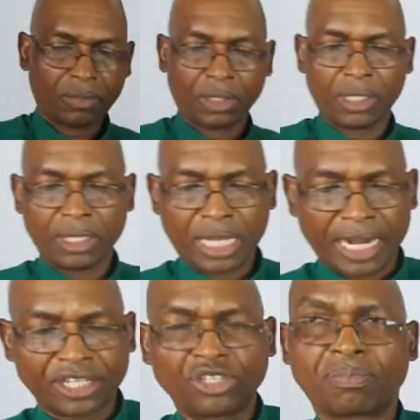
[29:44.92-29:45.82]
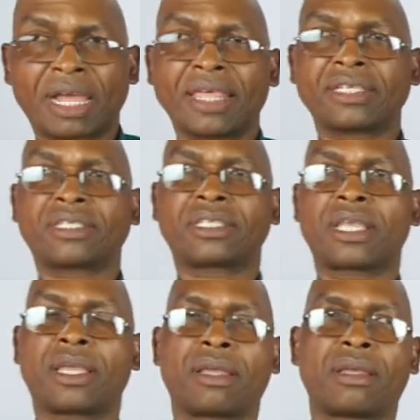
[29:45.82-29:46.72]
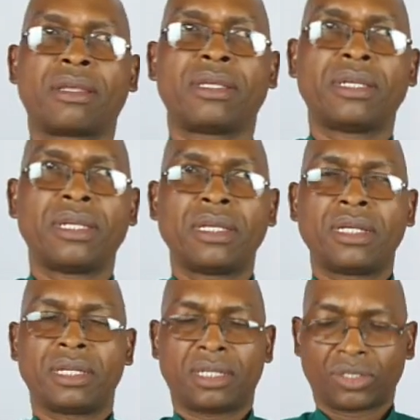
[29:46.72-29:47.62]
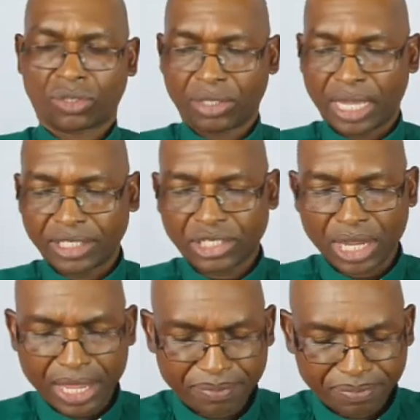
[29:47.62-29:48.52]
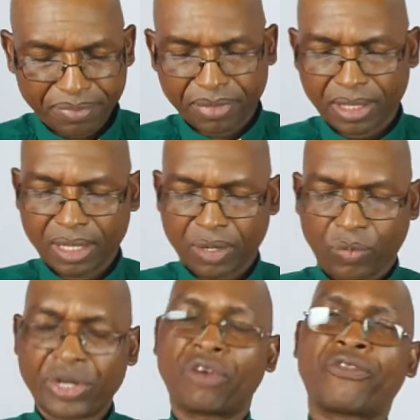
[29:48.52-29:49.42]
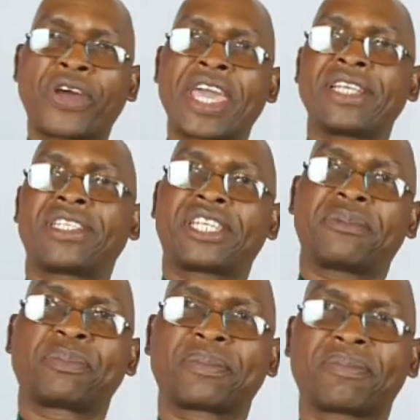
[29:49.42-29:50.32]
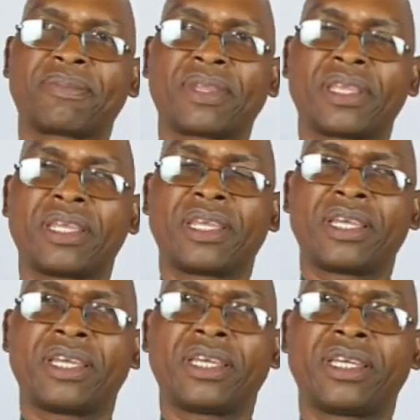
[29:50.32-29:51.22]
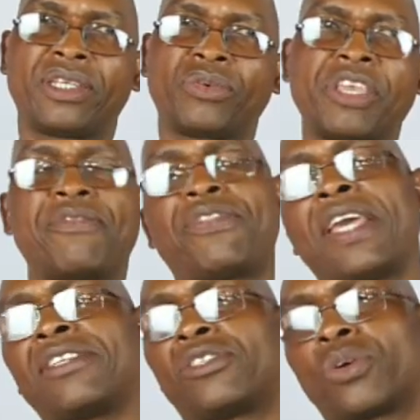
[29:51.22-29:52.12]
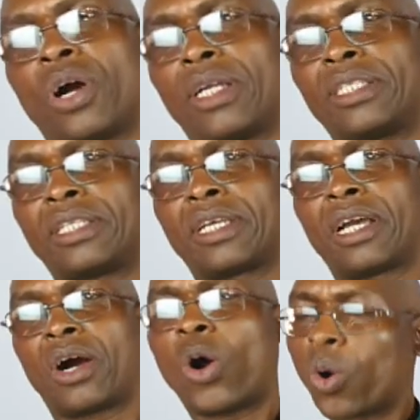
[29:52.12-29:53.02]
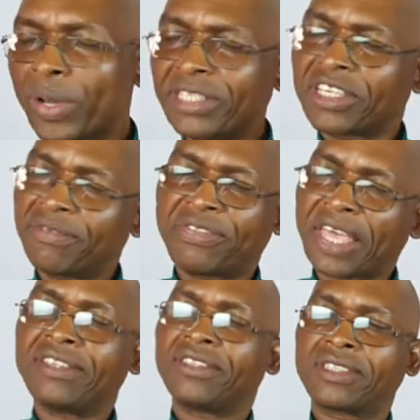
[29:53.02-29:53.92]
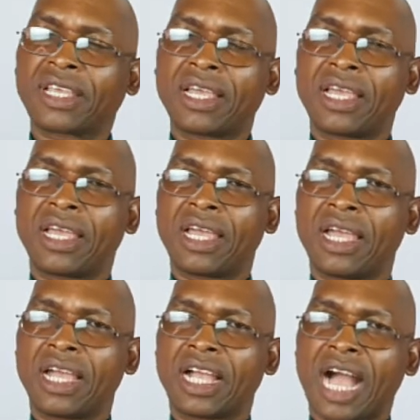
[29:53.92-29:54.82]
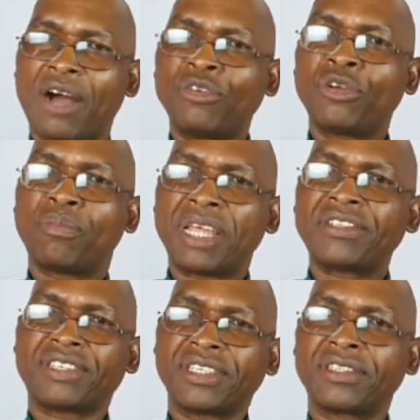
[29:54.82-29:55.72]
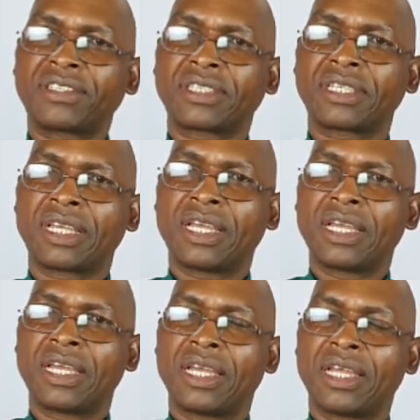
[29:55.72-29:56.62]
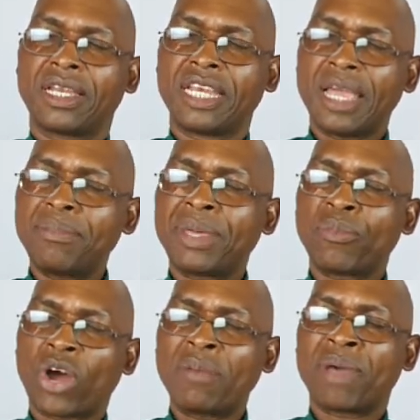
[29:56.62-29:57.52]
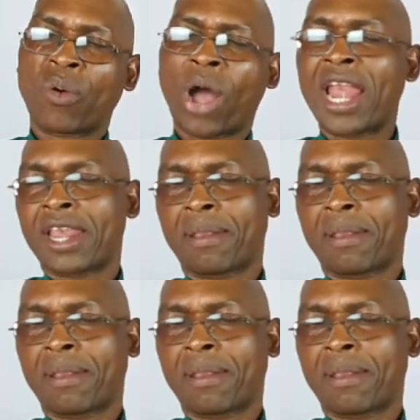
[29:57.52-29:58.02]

encourage you, brothers, so that we don't forget to give thanks to God. Always give thanks. Count your blessings. Name them one by one.